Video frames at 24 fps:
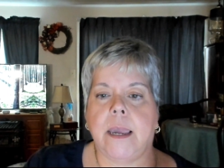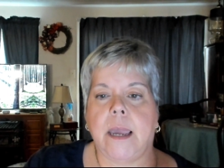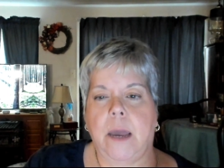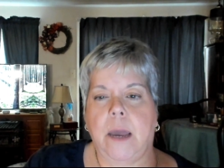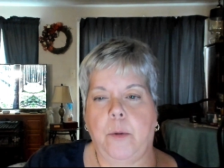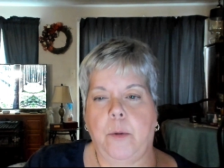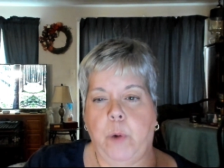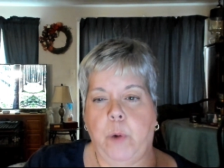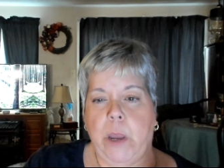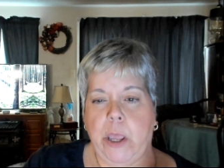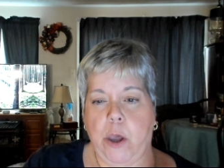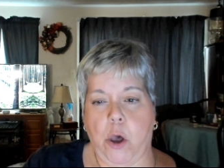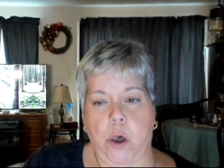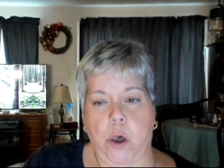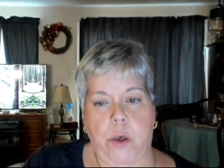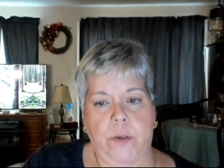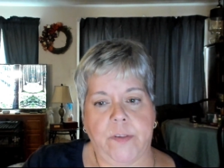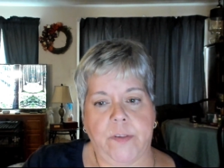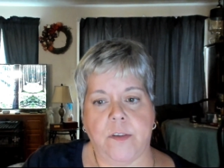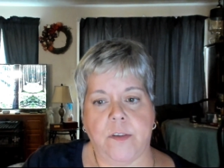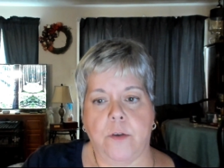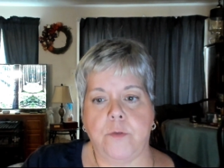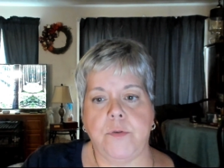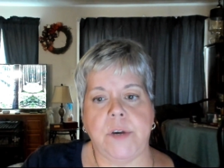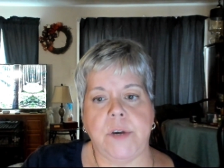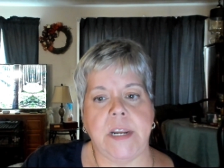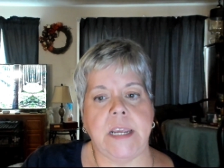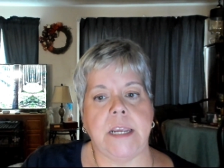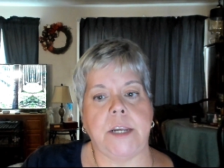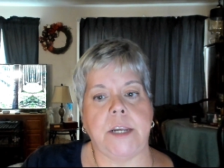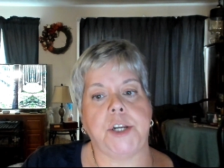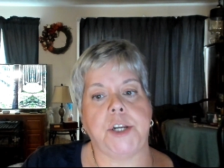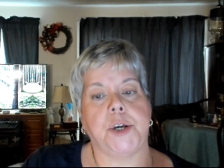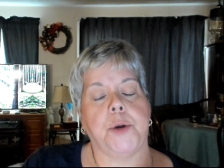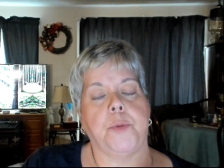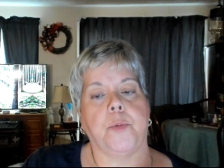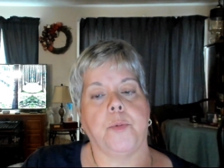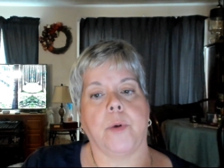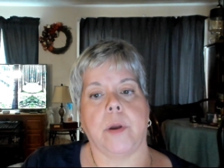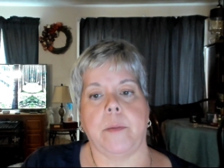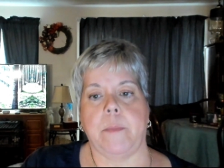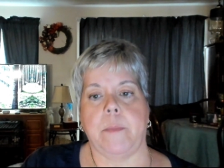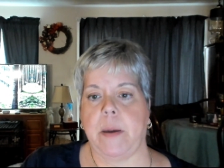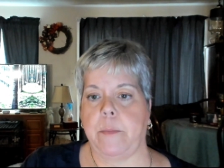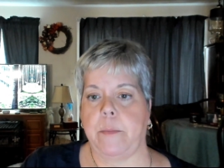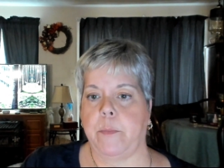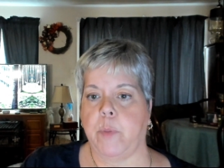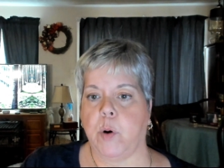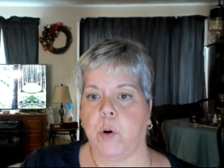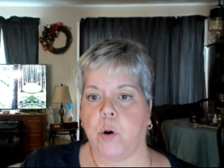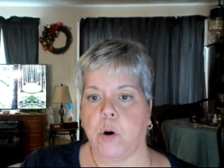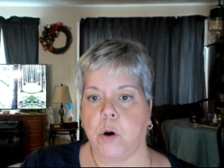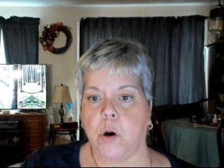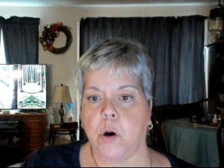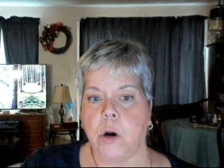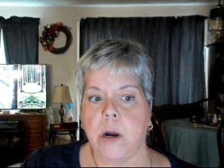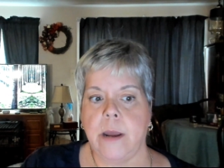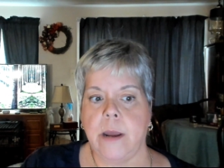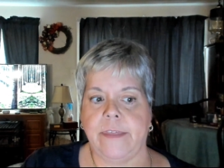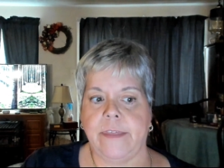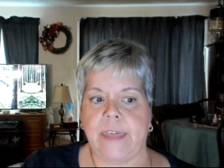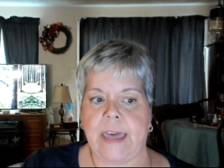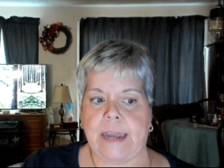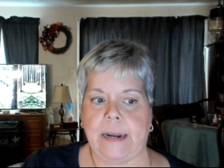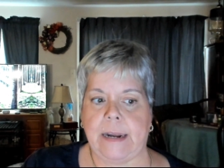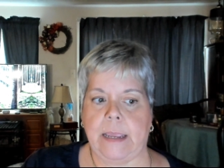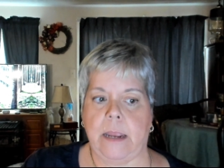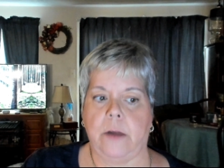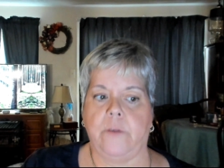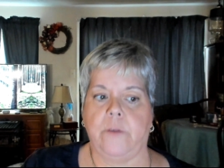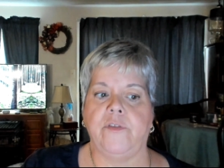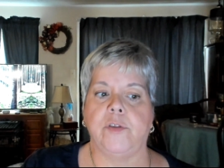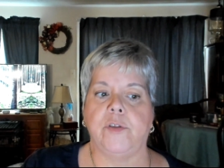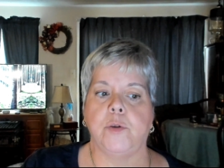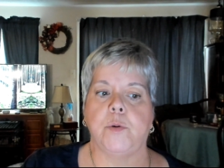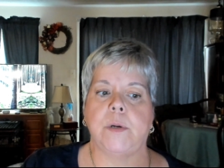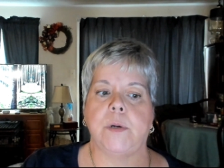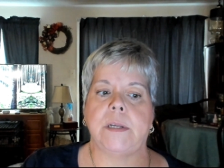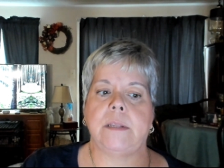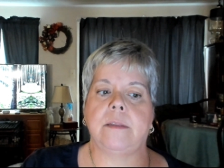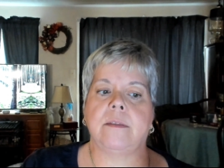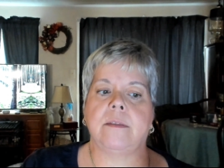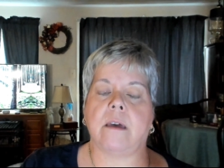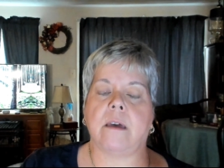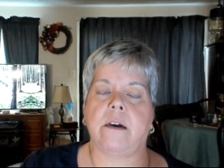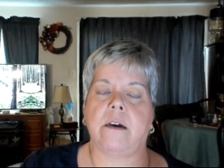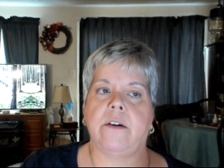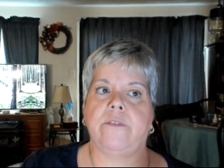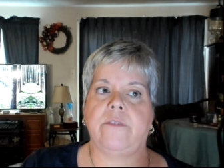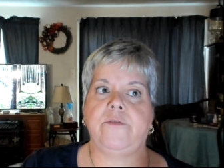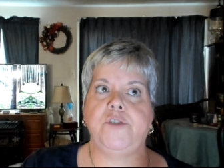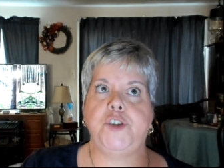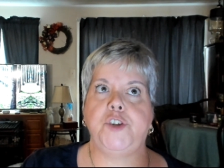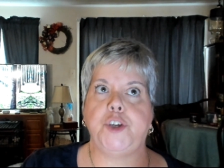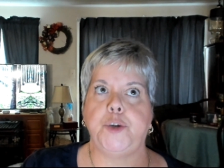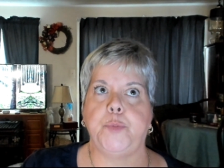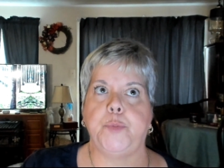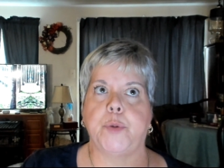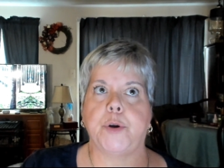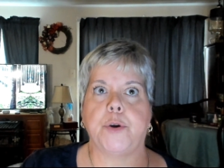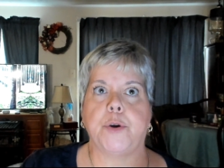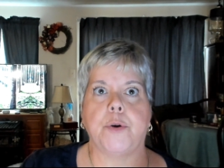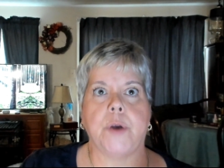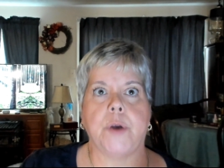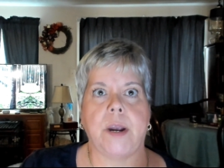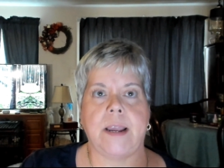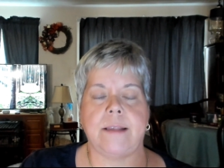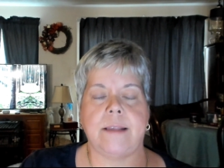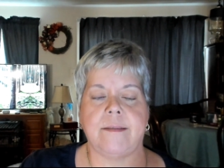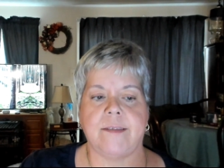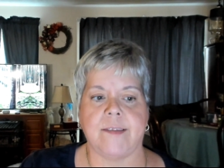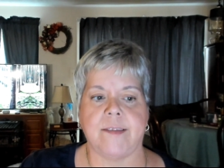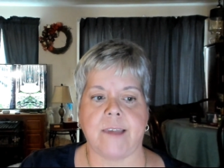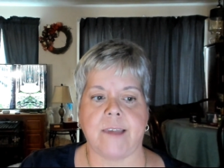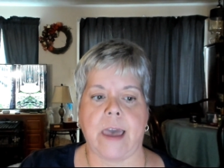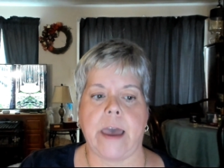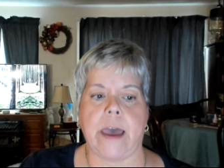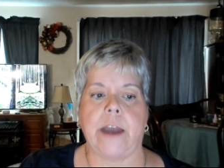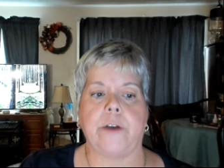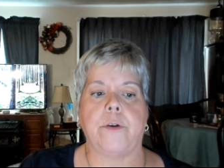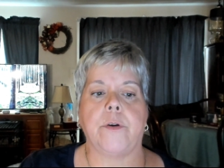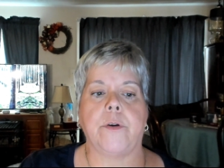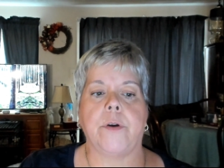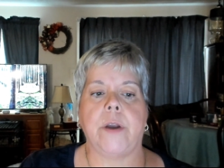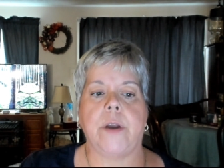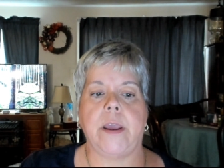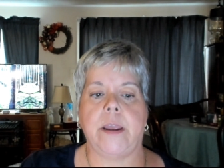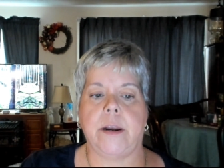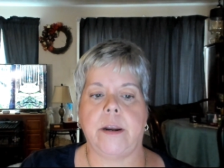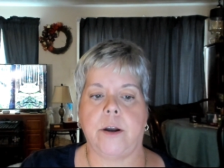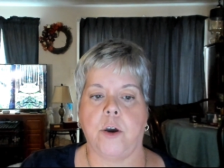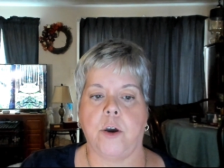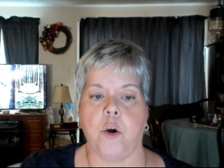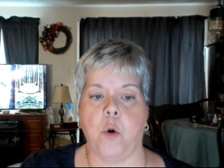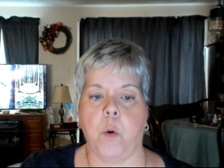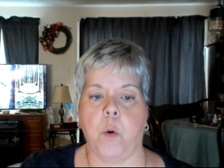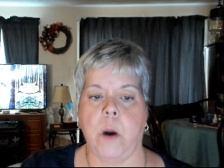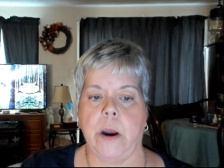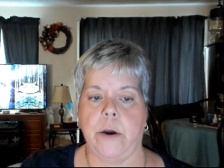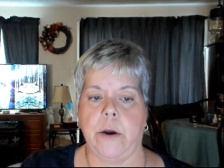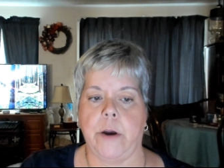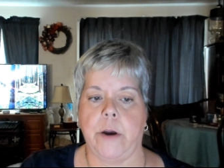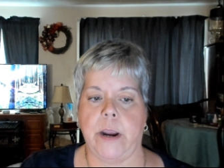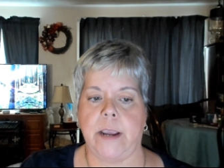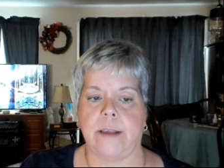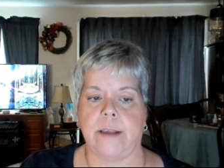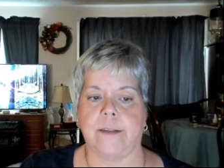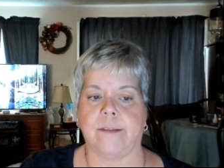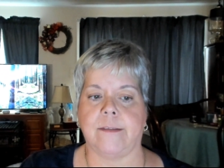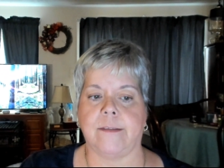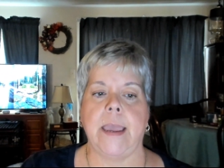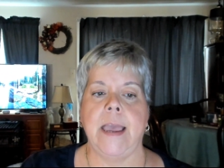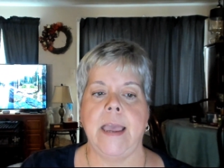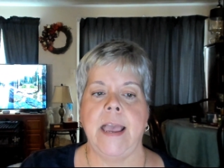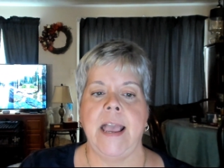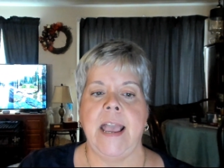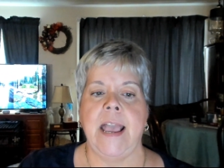We also need to remember that influence of Jupiter and Saturn in Aquarius.